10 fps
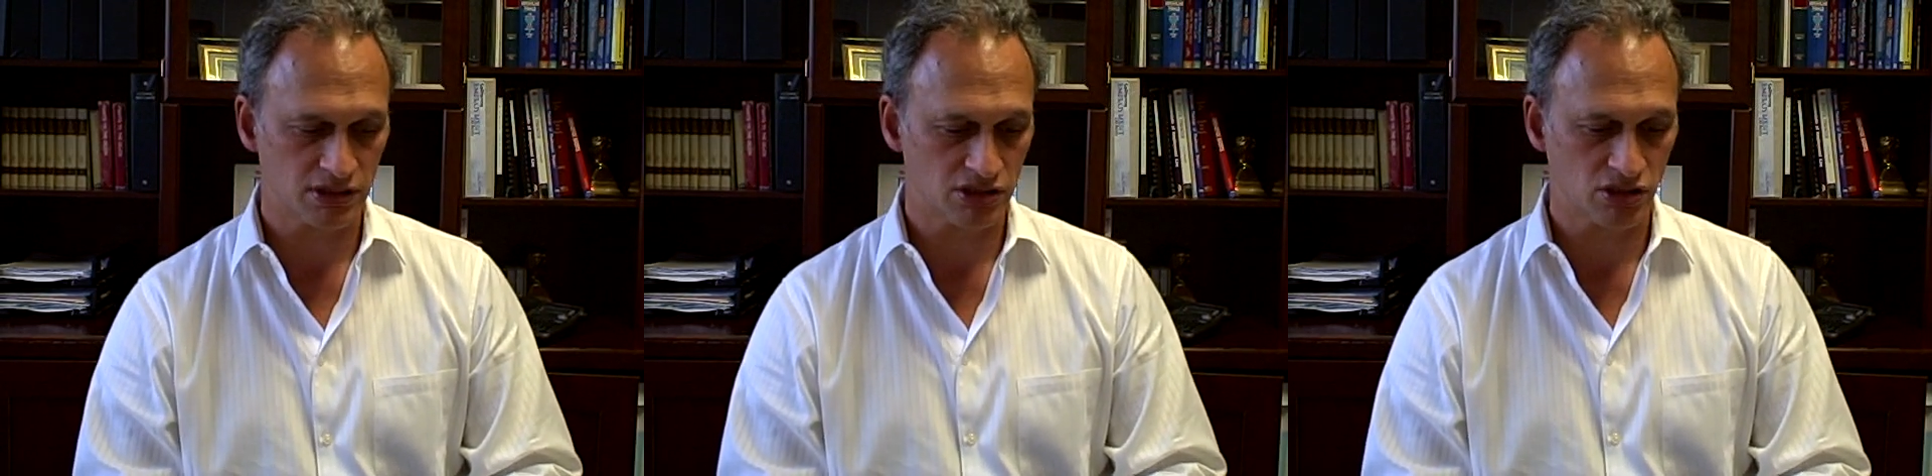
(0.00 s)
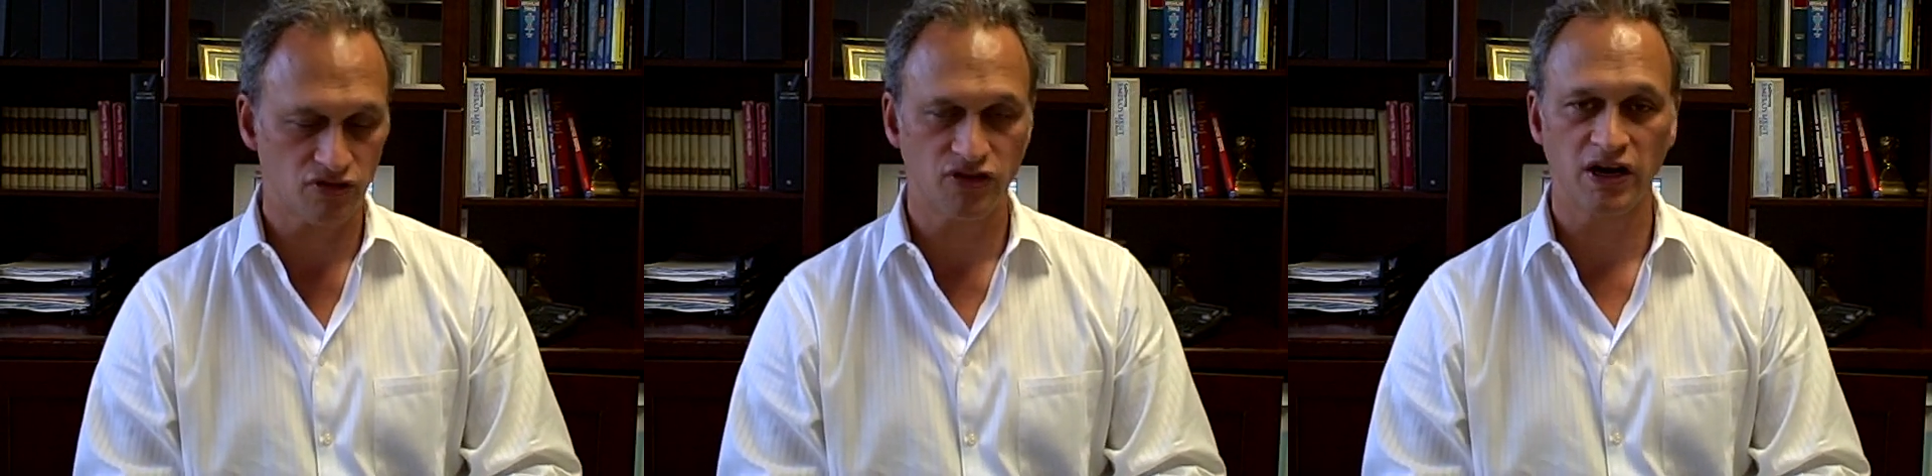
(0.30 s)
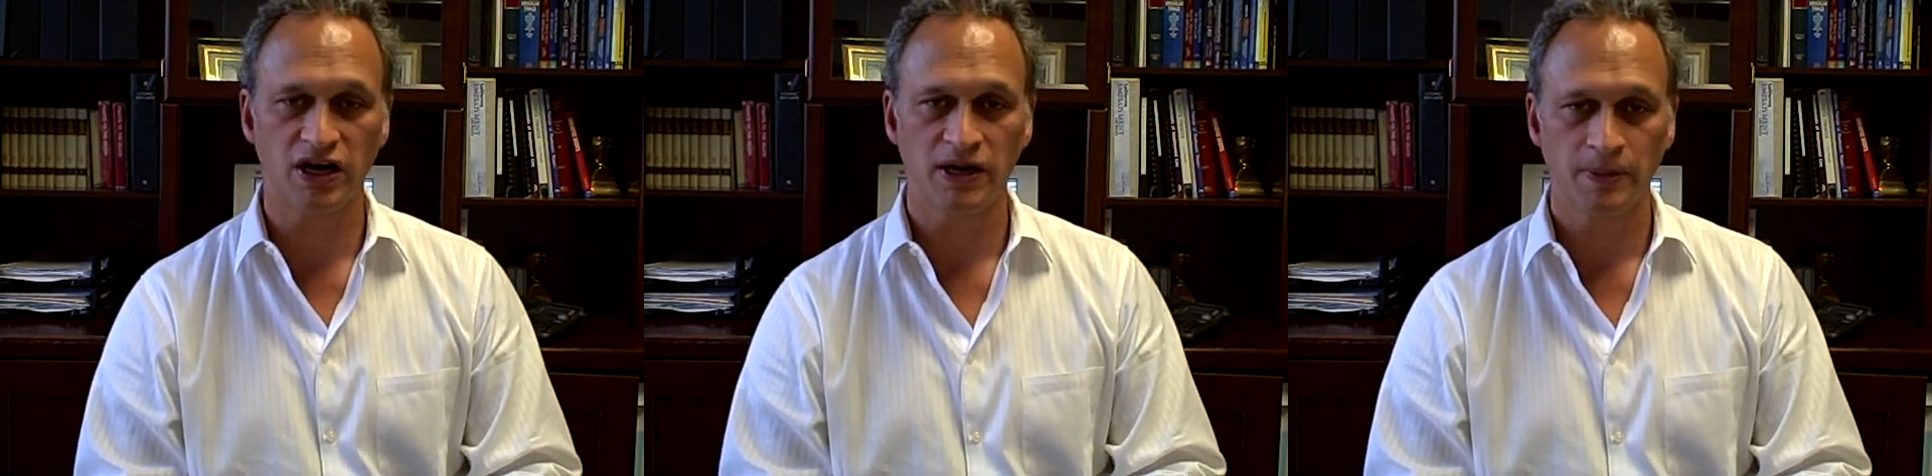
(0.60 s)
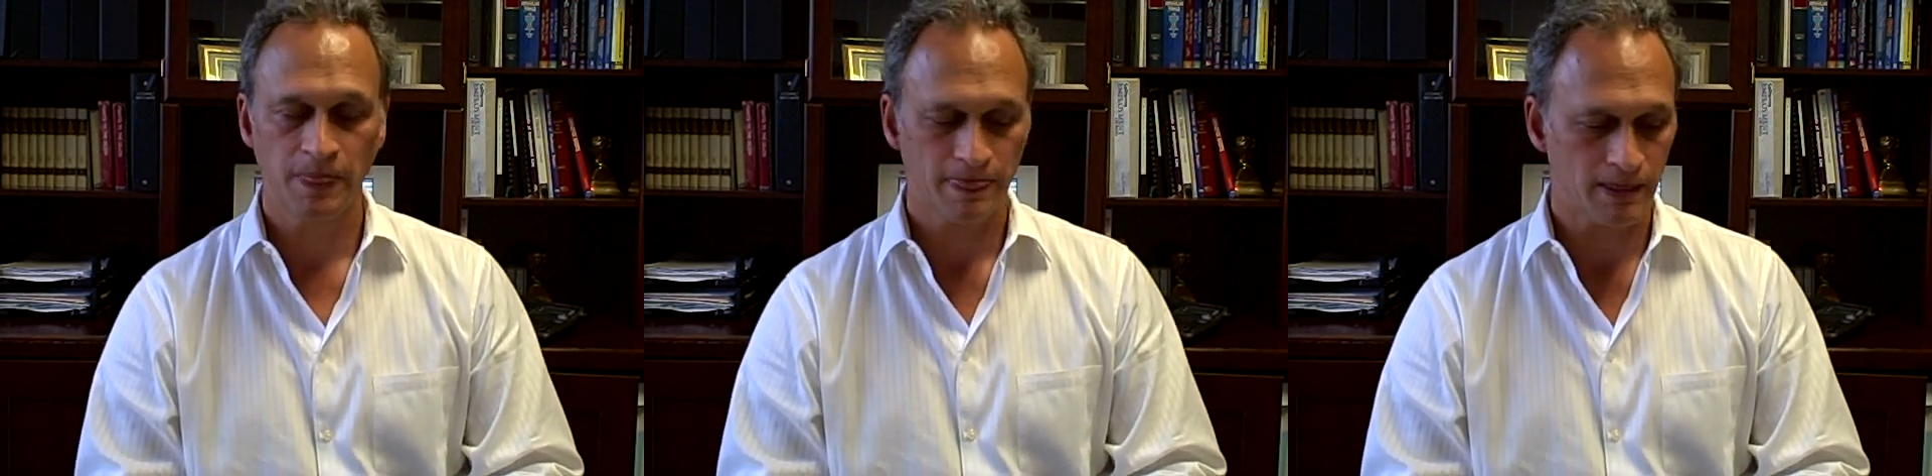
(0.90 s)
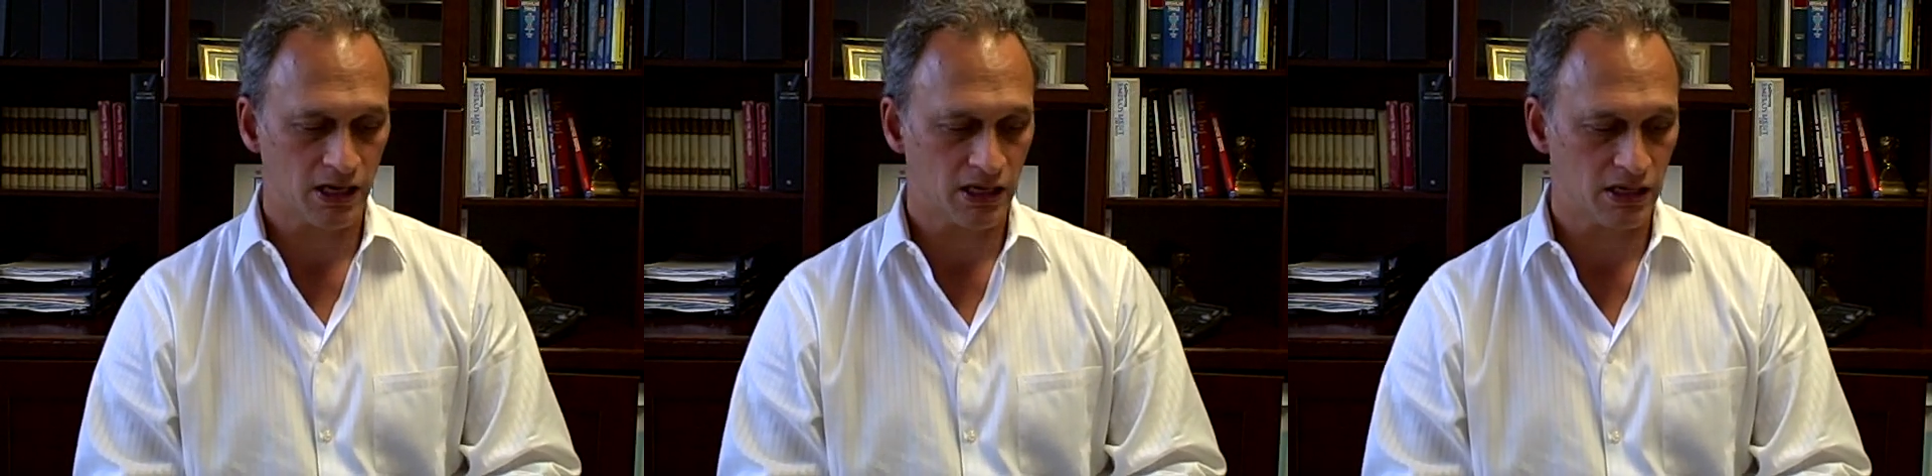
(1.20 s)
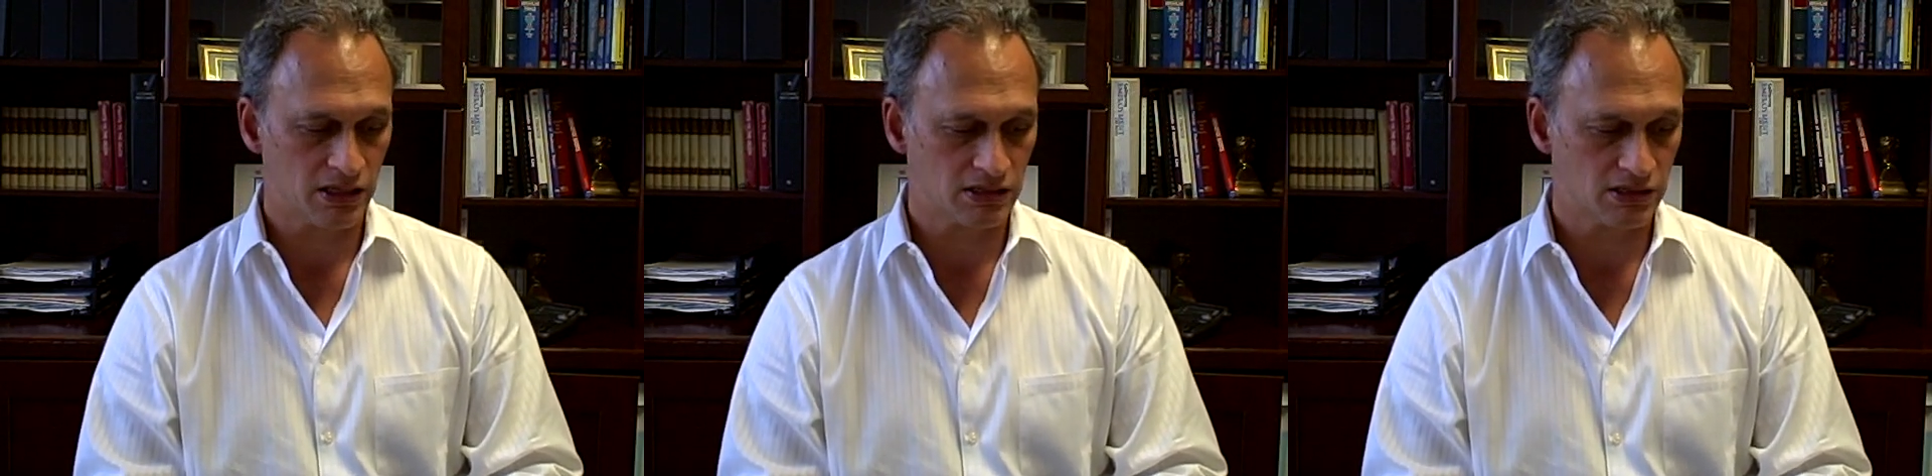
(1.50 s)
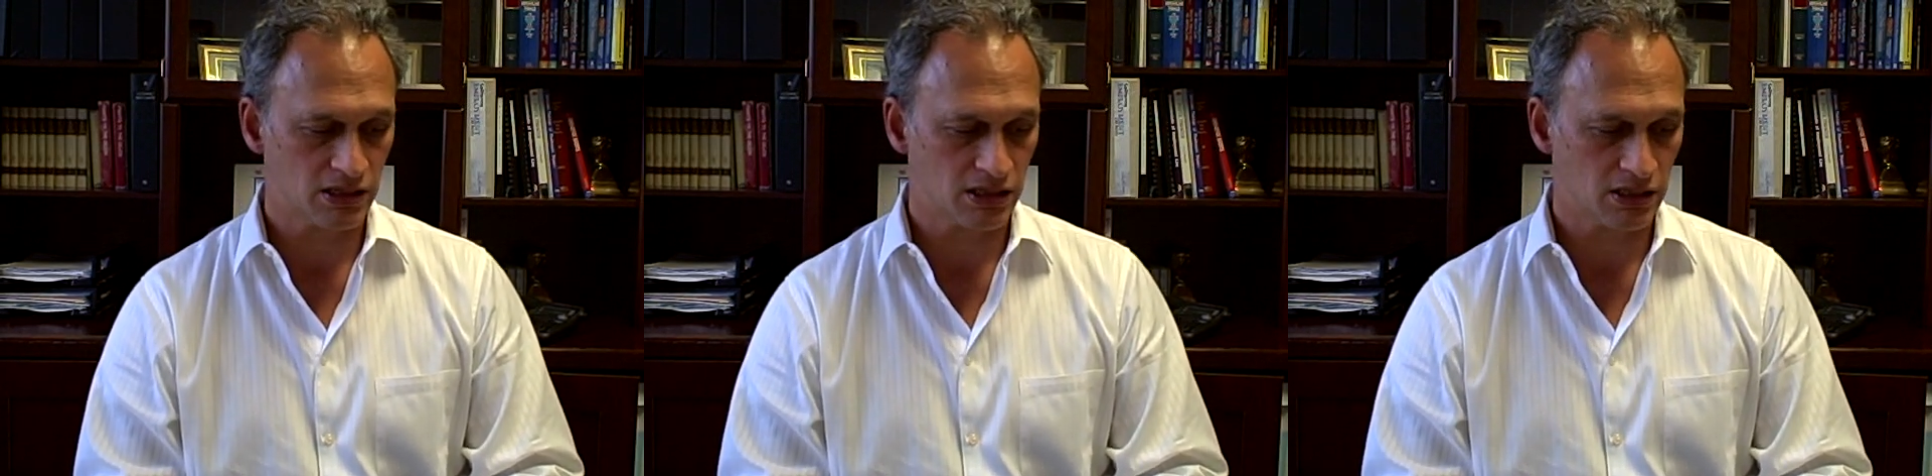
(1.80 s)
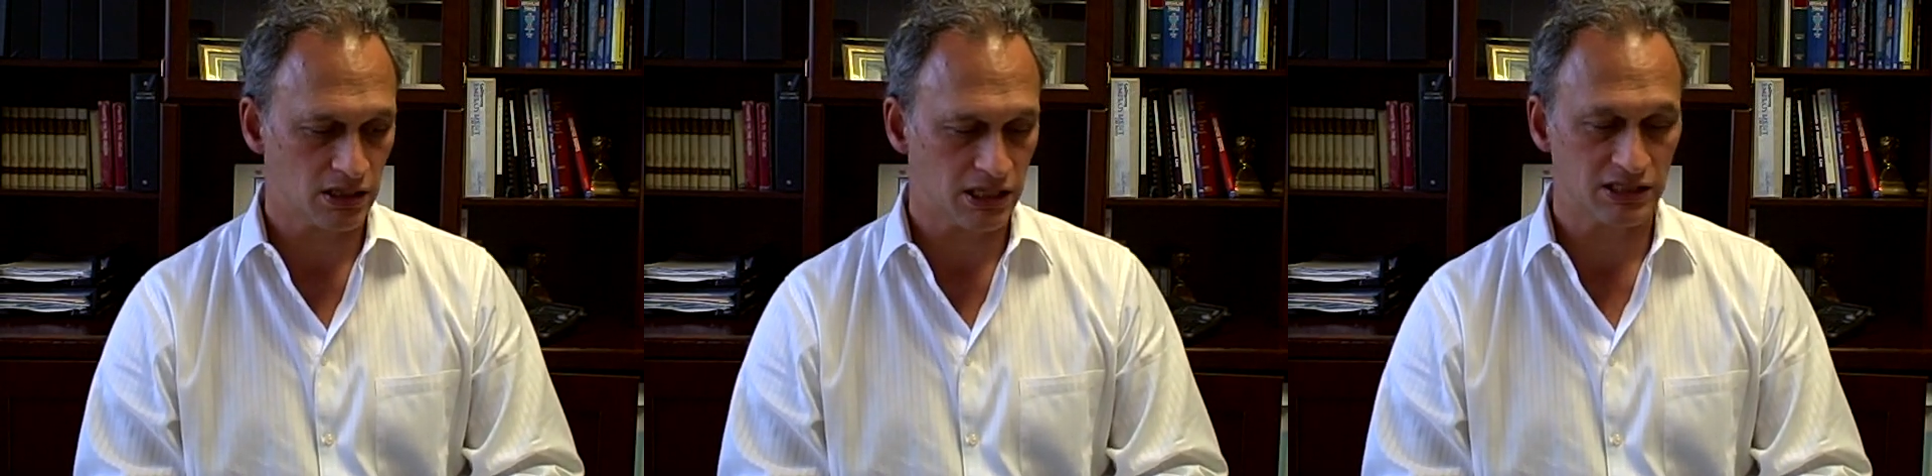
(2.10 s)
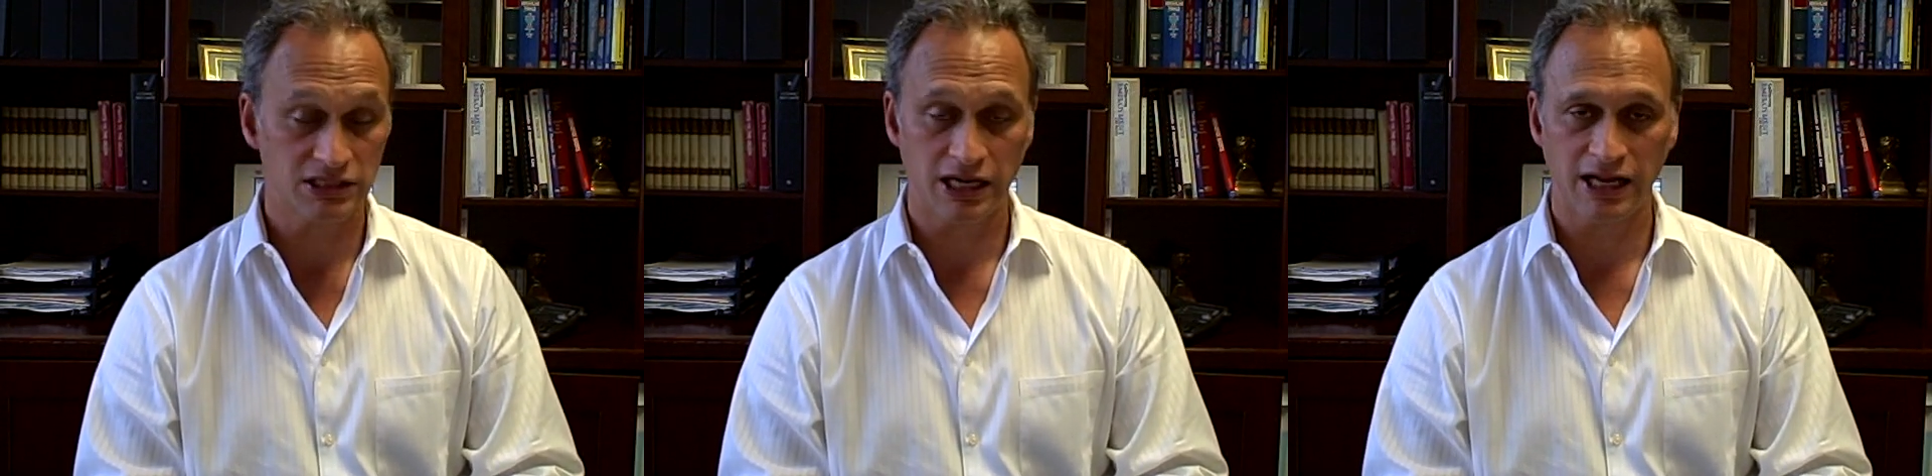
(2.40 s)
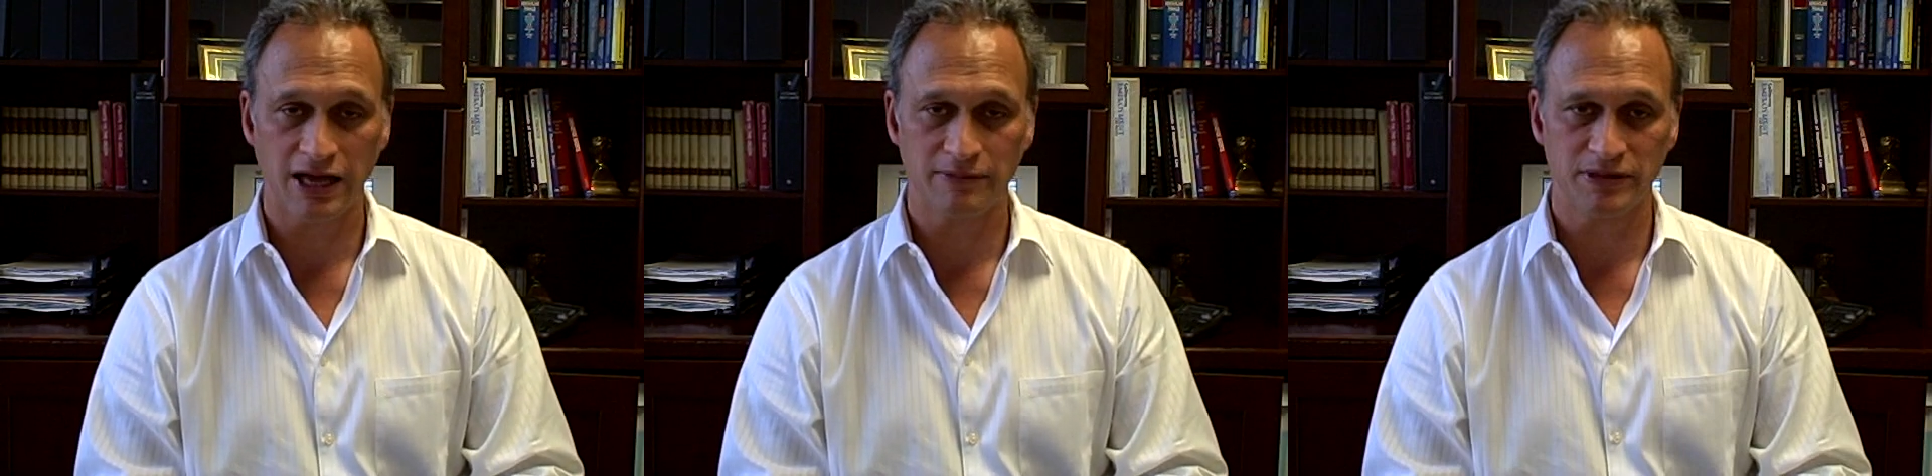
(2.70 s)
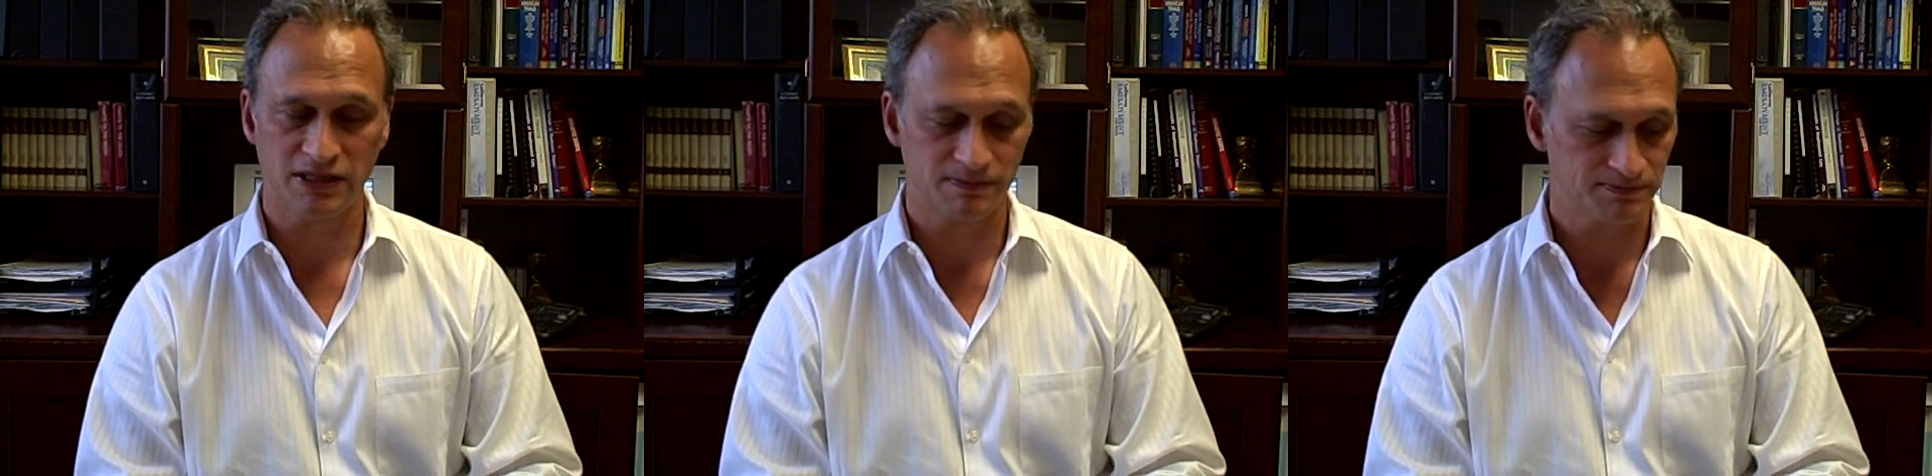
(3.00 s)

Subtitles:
and so far it's not happening.